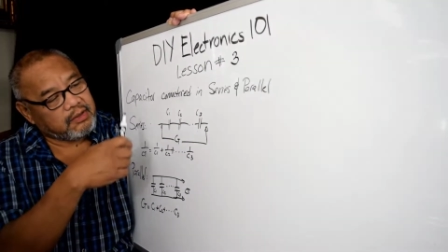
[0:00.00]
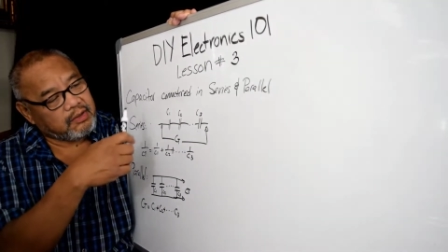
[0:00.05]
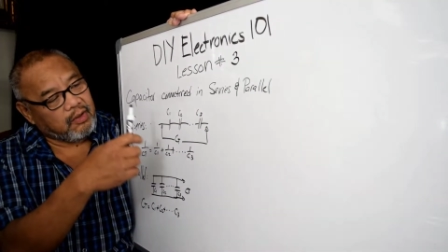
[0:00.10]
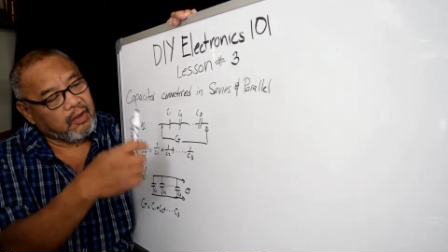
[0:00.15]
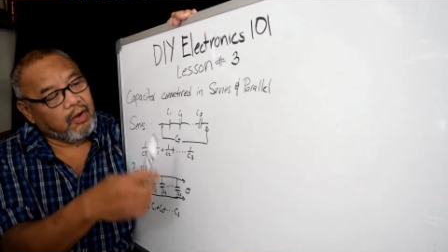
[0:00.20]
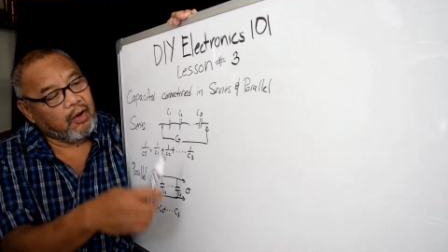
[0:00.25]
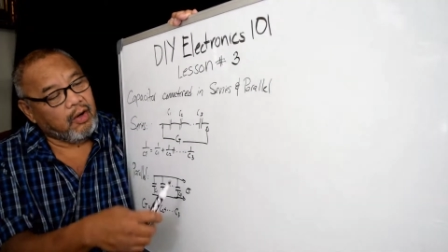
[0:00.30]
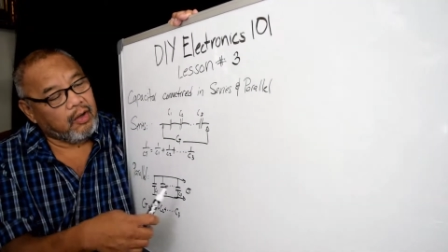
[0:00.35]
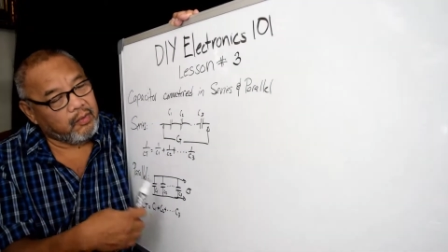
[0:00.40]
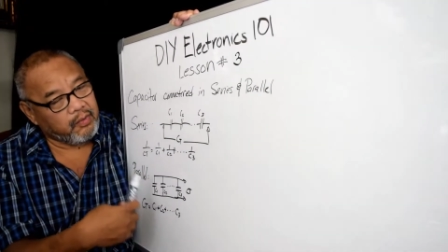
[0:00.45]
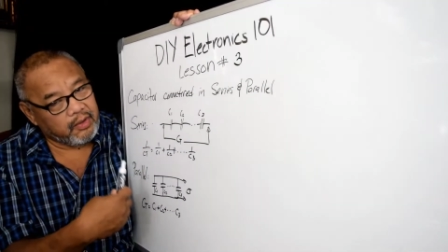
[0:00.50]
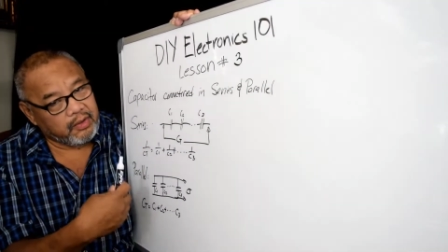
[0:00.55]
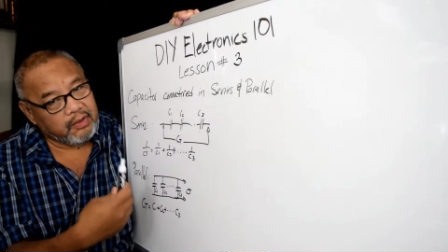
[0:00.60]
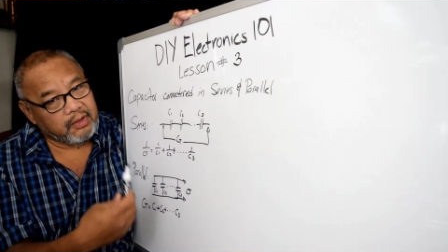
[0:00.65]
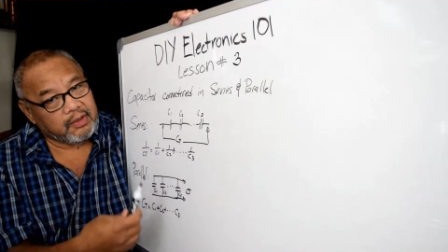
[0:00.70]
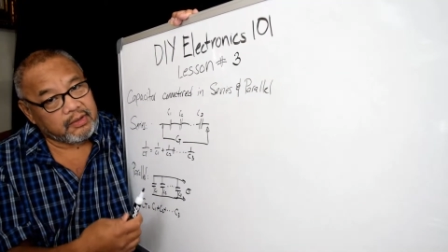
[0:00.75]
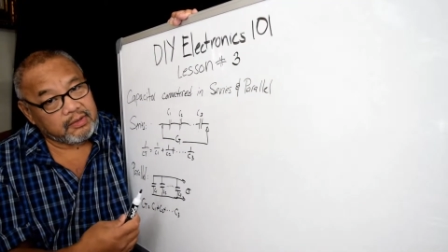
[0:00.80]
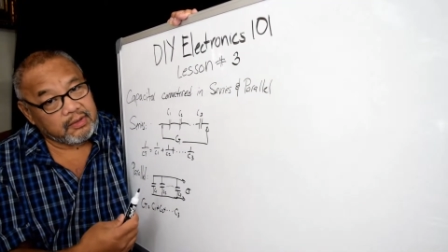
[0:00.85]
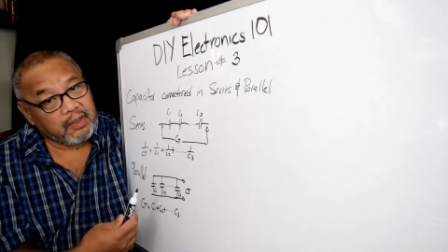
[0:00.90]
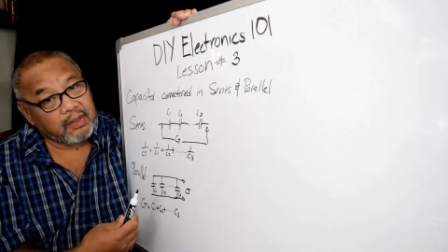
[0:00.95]
all we're going
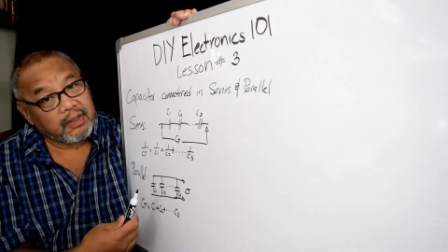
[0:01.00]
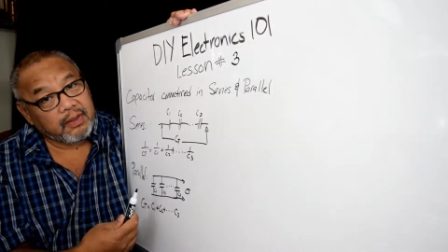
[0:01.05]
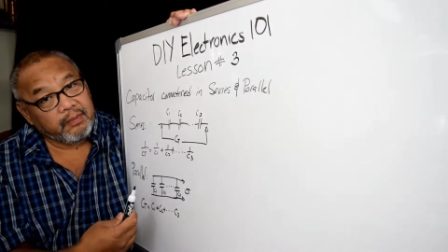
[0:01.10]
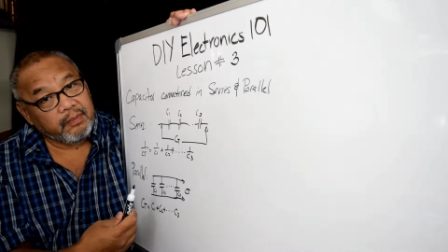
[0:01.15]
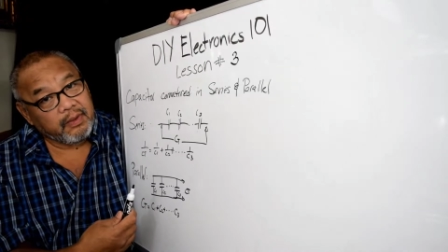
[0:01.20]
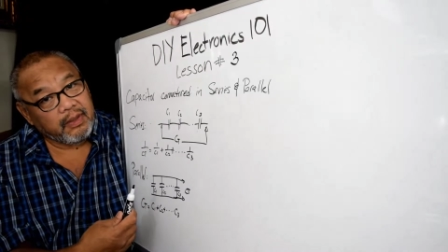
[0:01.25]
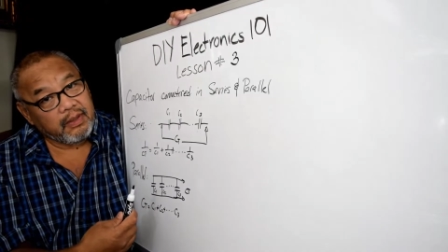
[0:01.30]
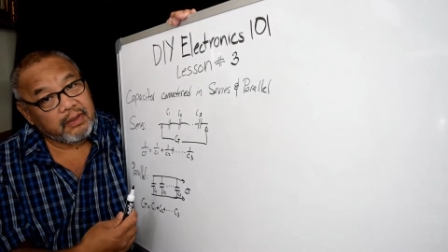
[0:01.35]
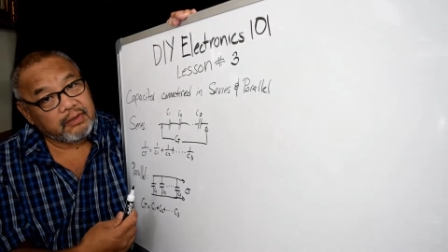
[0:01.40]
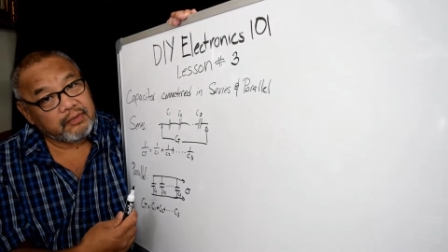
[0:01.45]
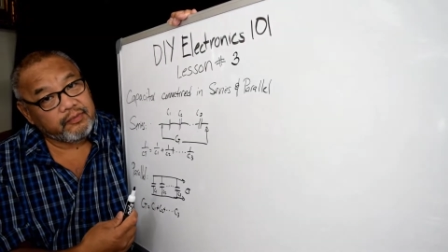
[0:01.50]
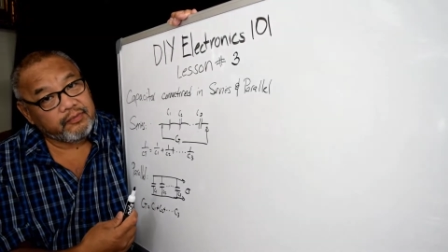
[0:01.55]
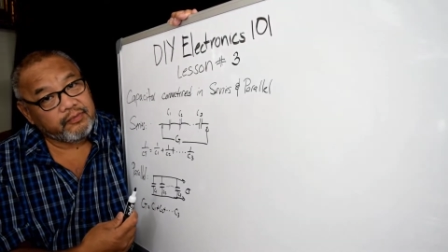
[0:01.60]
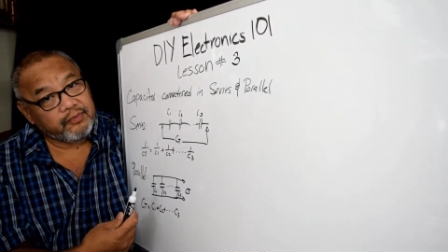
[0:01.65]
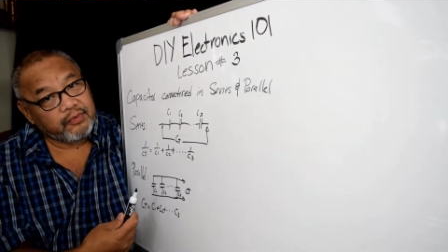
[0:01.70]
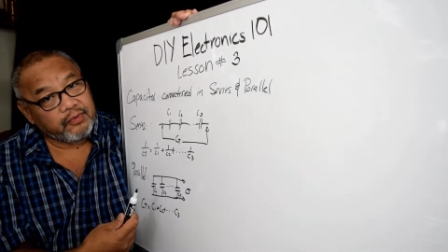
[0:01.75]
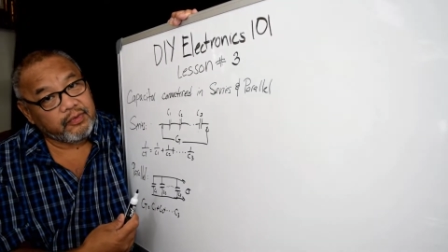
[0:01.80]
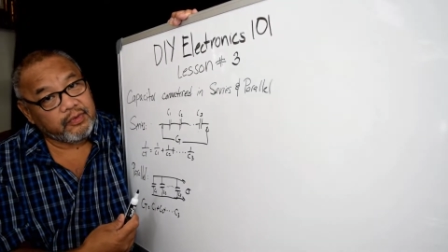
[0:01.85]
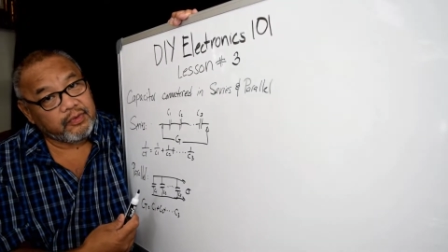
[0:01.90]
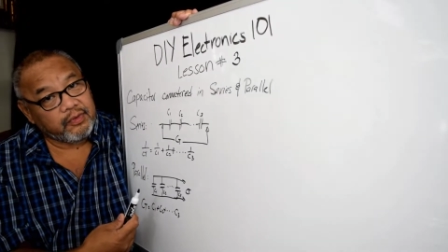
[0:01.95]
to talk about
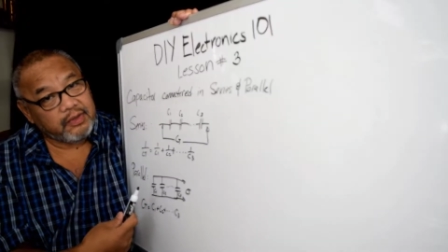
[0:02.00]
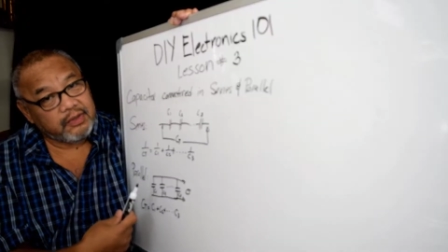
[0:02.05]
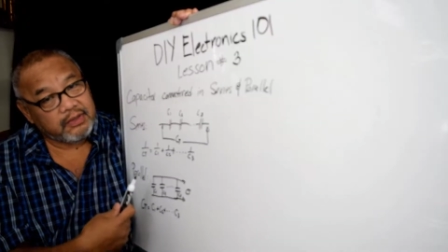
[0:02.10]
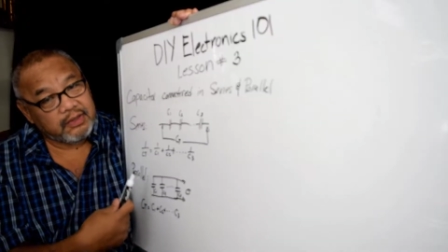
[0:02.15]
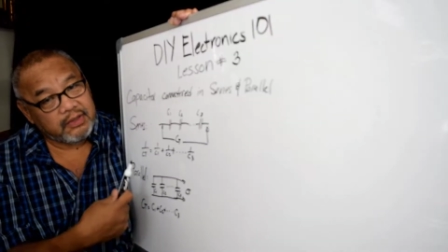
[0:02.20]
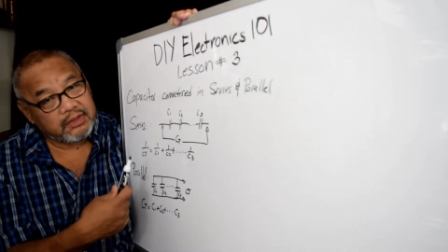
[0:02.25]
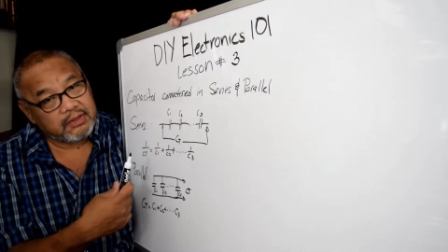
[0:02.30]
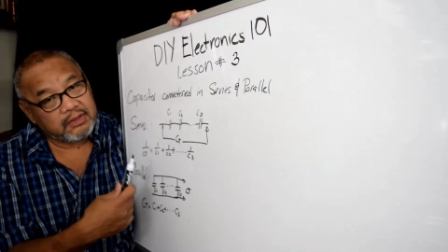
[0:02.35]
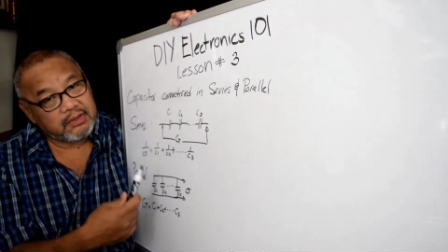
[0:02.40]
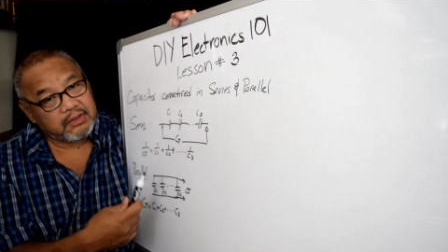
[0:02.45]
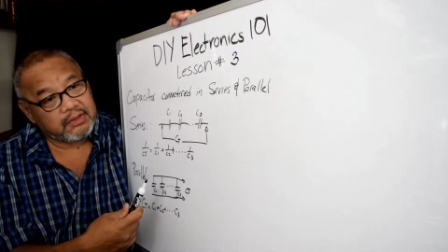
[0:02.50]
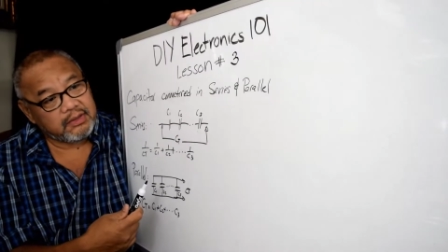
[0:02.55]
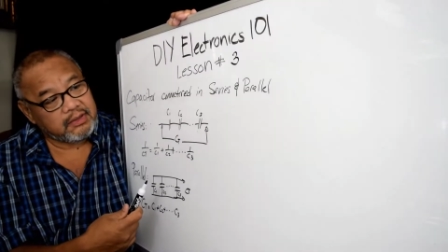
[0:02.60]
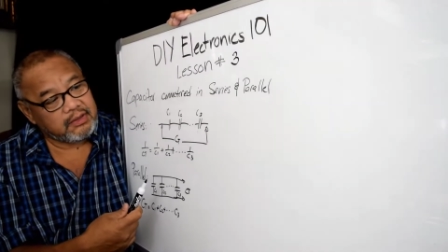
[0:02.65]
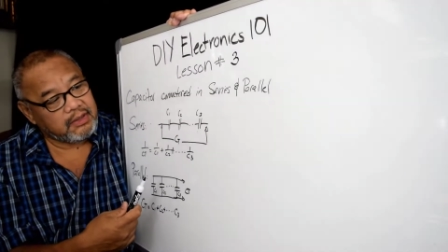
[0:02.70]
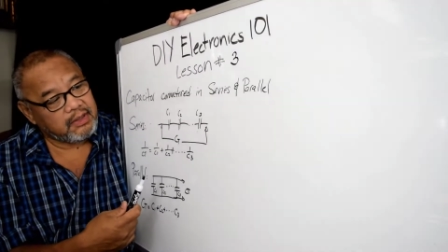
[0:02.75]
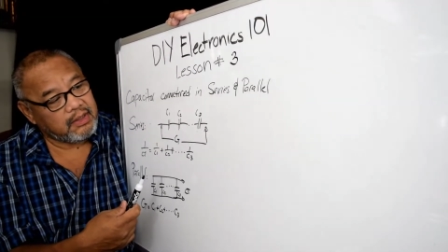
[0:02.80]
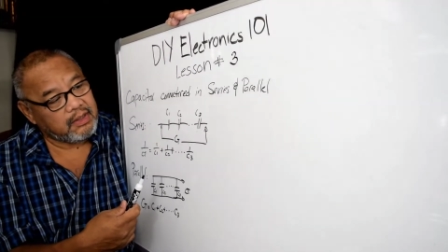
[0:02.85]
for capacitor